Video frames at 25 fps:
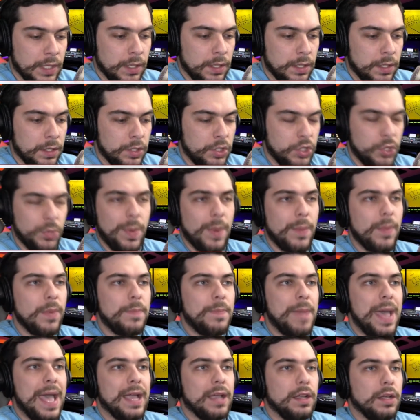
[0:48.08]
Do you remember
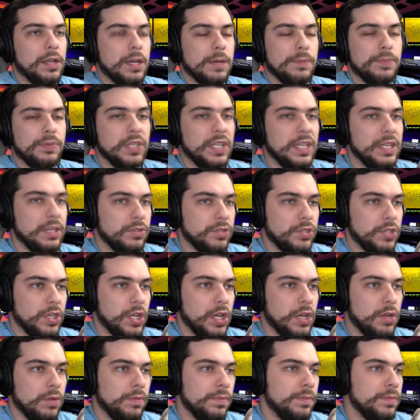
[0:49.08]
back a couple of years
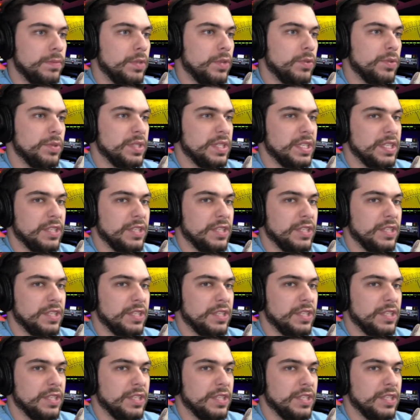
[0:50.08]
ago, there was